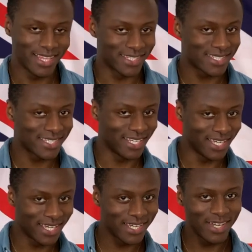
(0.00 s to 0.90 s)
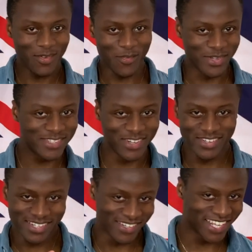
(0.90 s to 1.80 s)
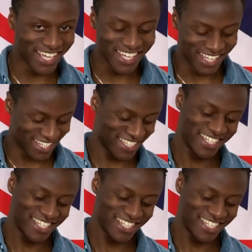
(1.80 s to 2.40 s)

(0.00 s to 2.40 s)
Let's see what's going on here.